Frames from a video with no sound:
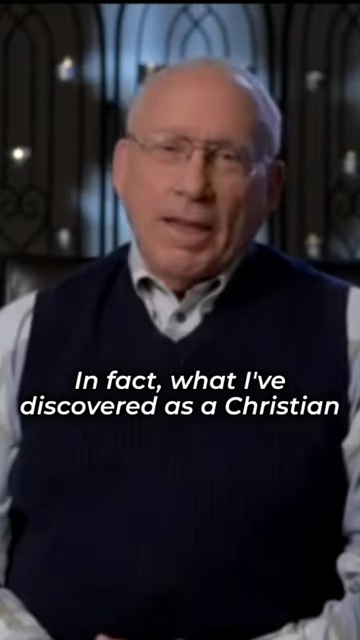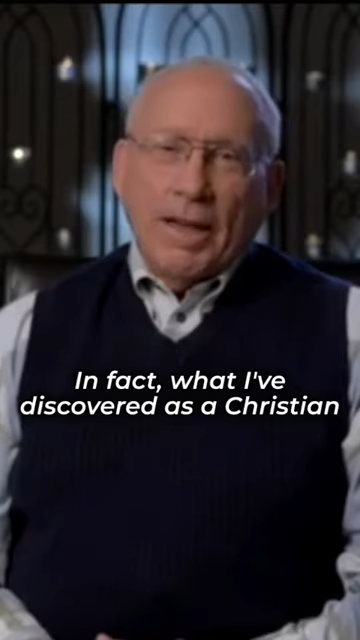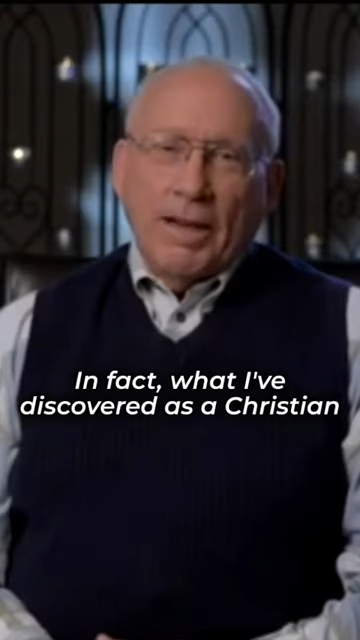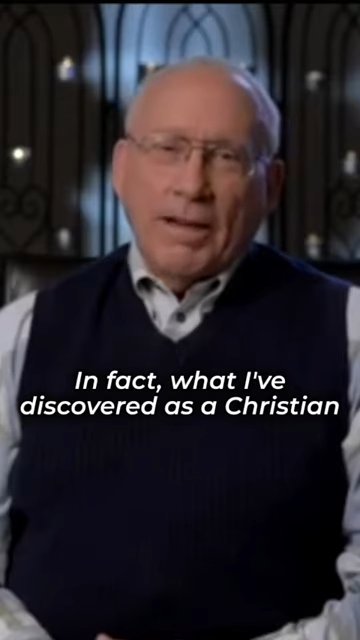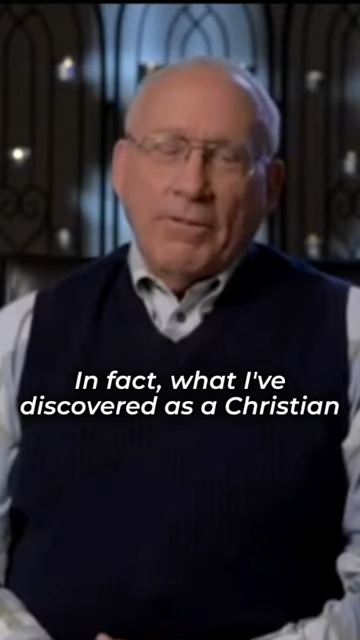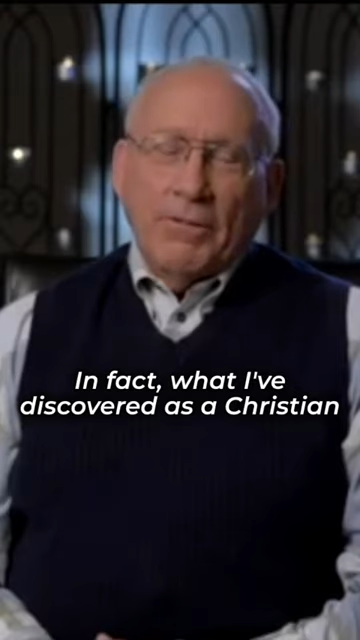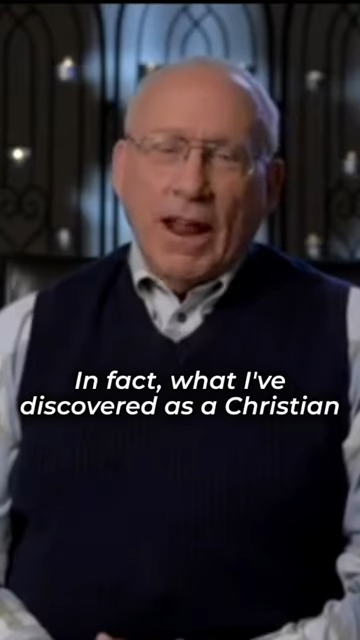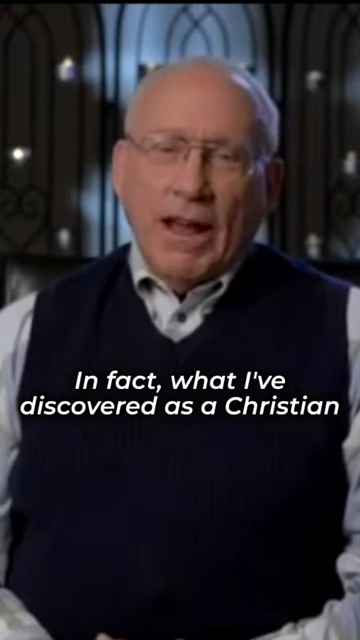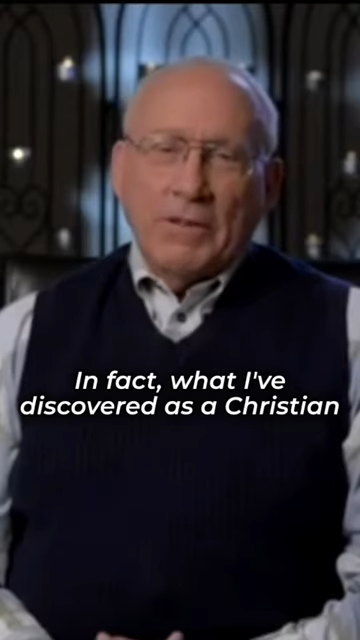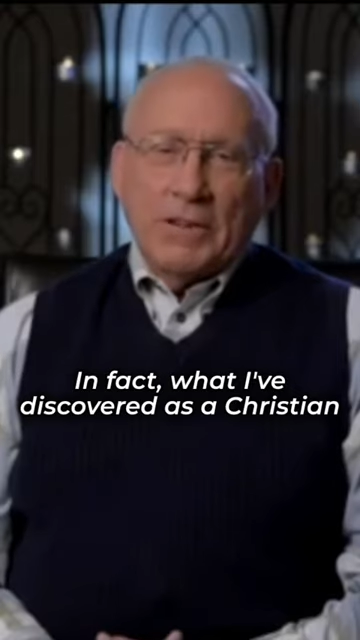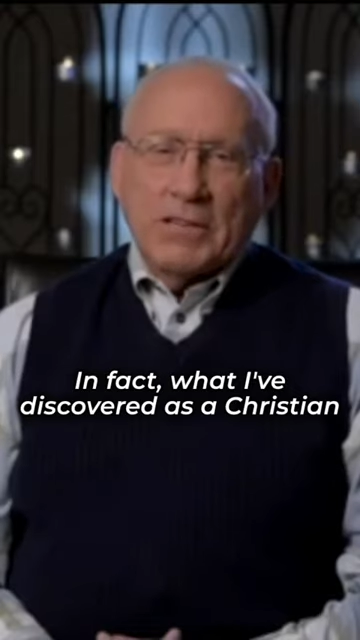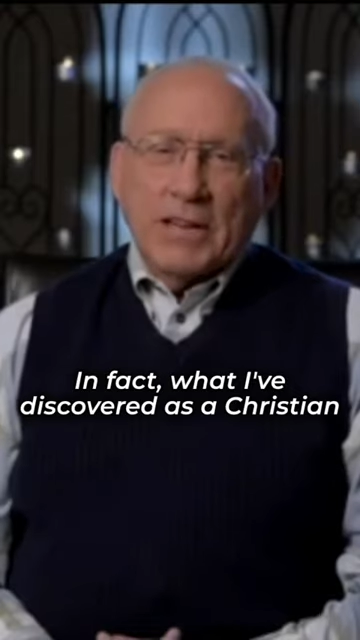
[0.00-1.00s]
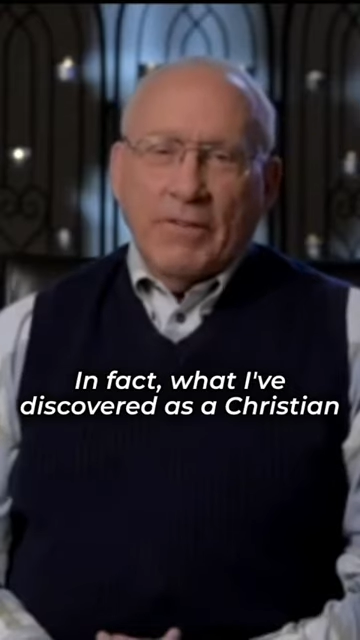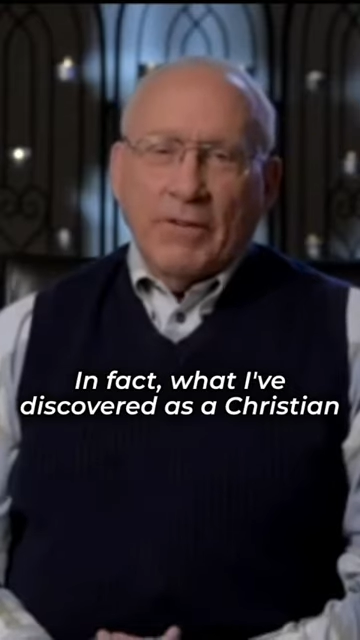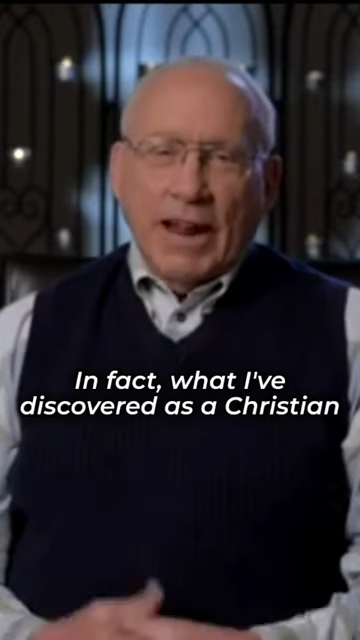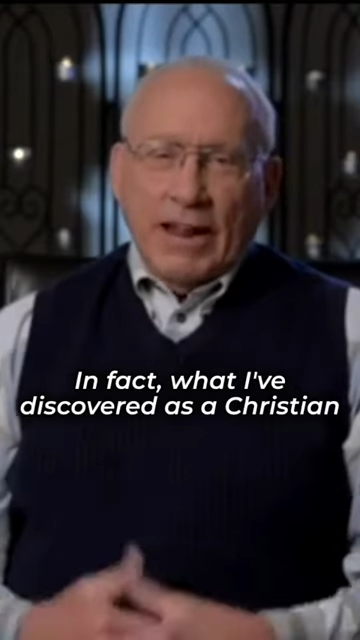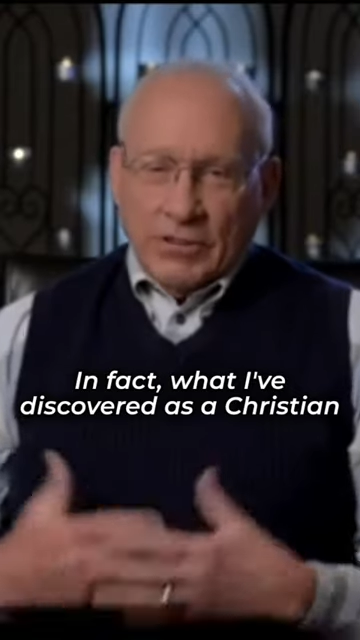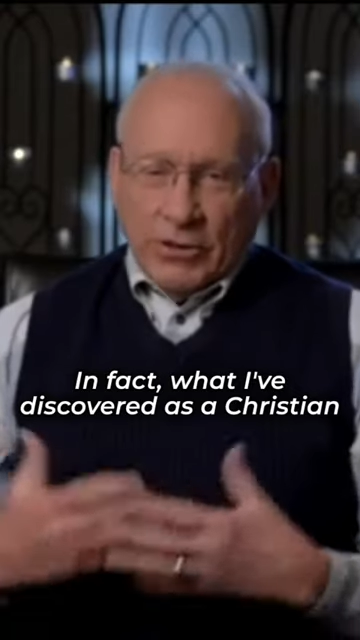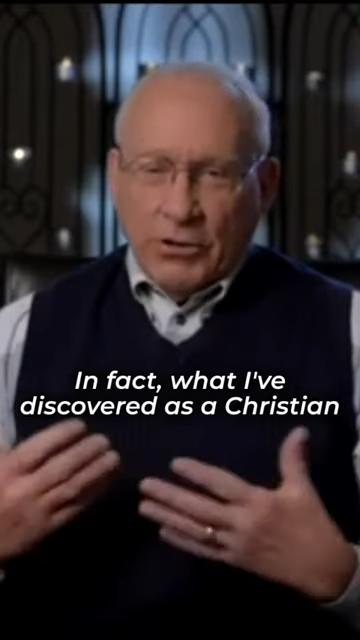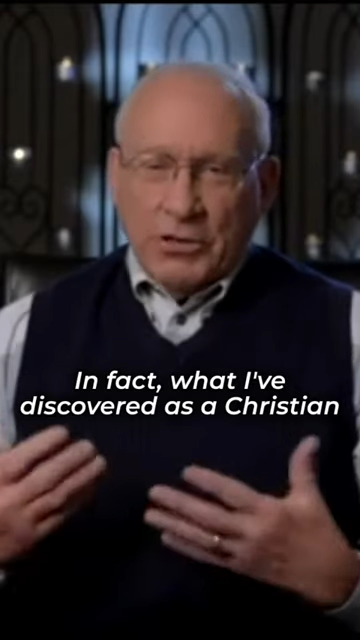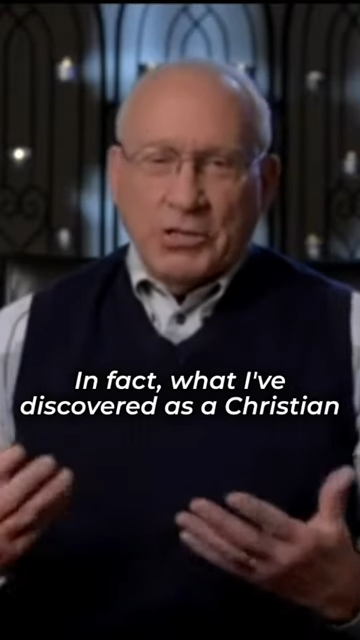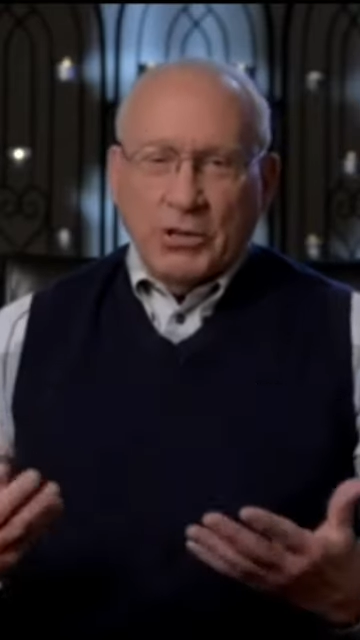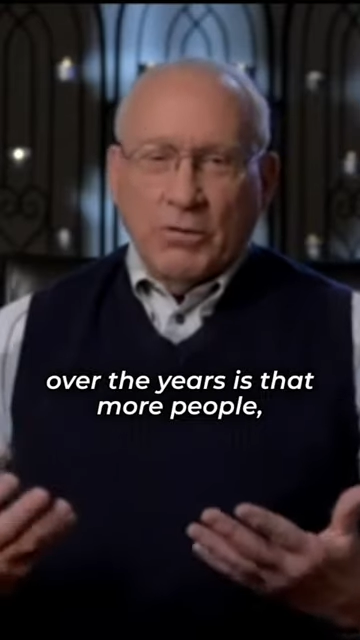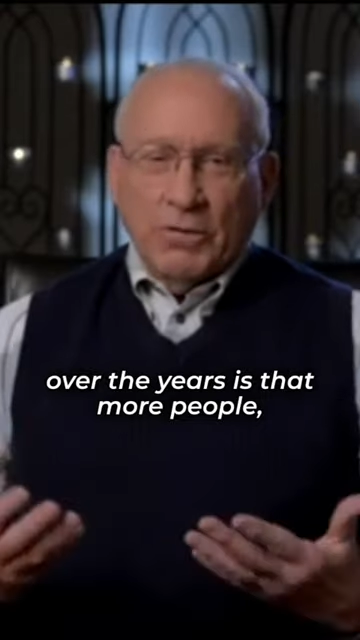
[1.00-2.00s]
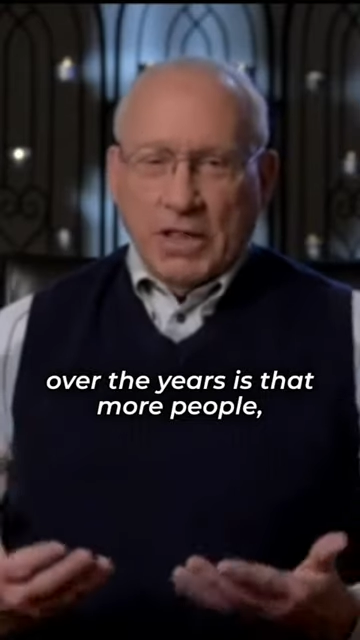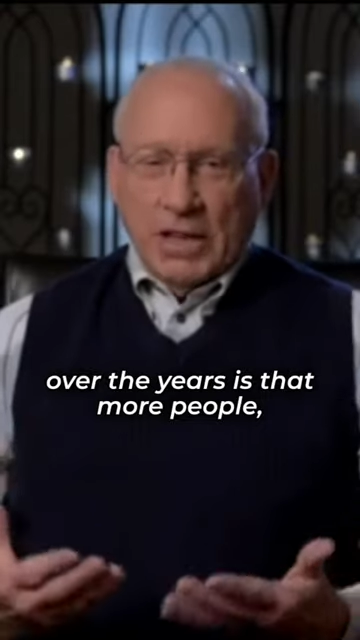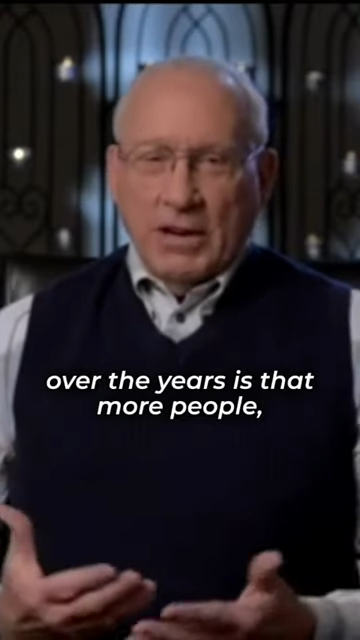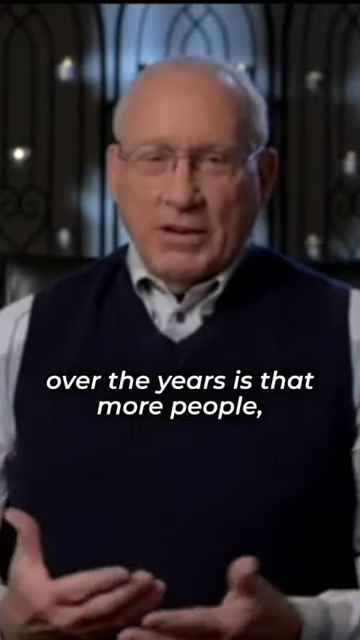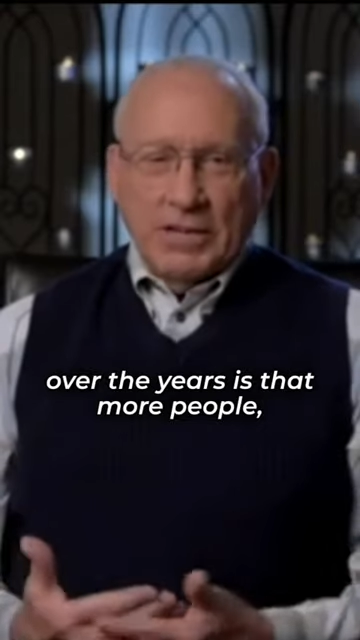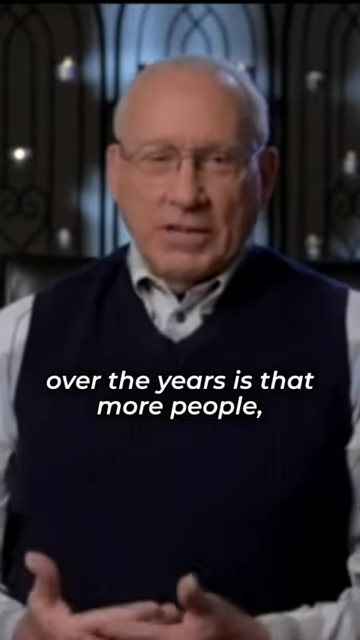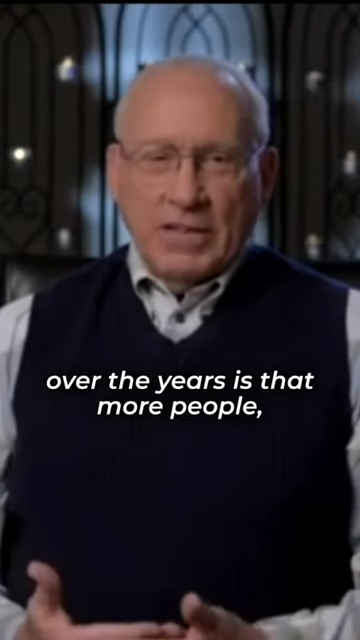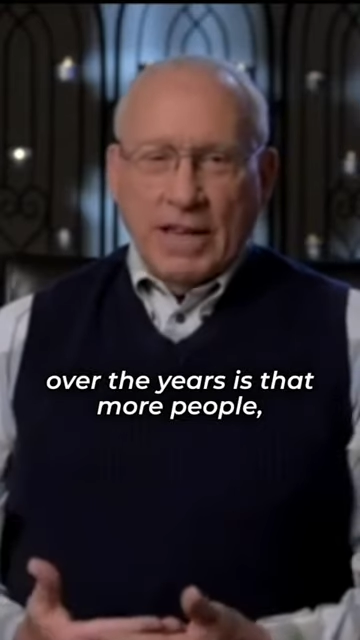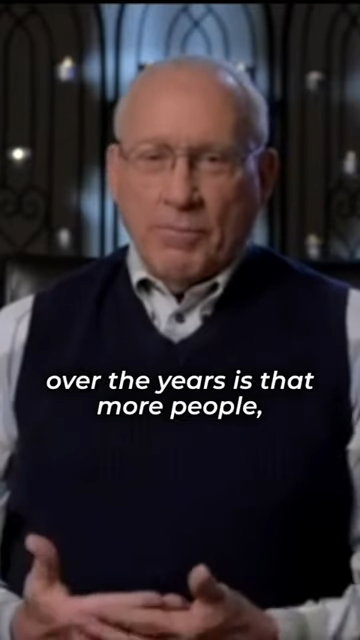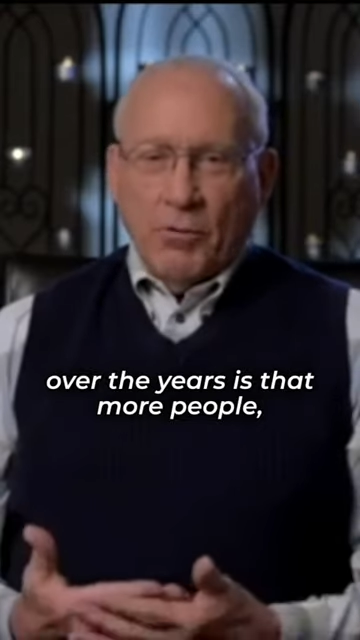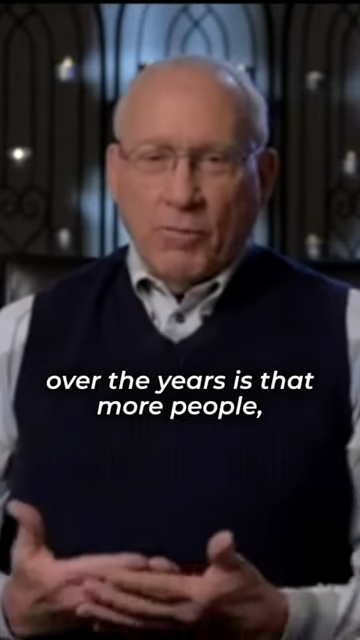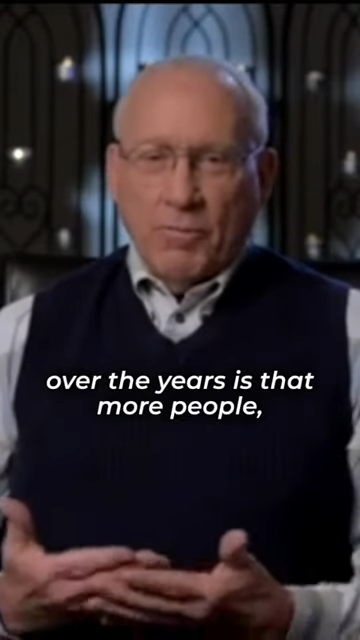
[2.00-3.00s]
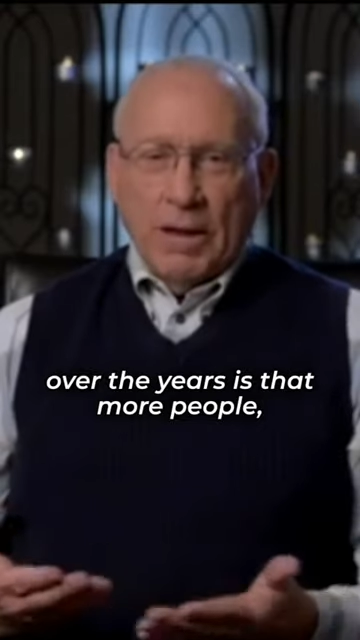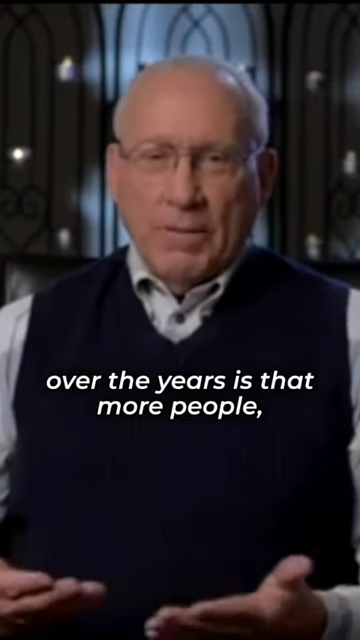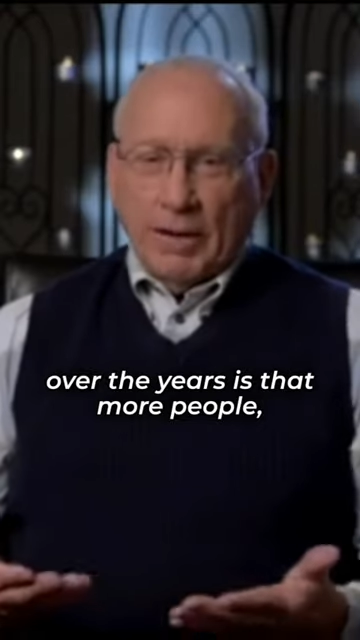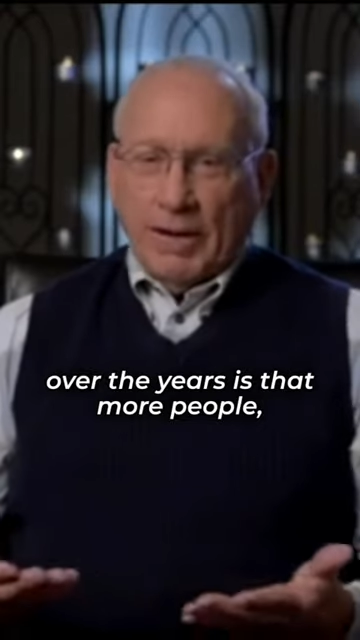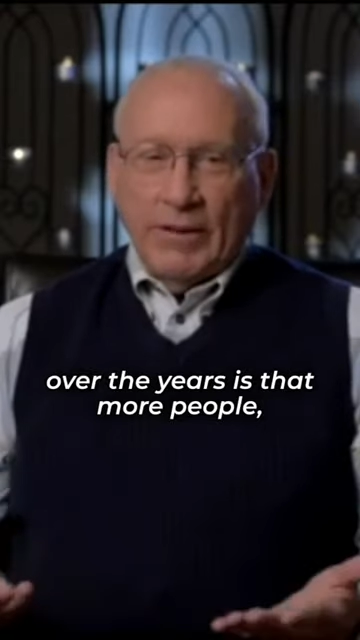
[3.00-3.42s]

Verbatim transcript: what I've discovered as a Christian over the years is that more people,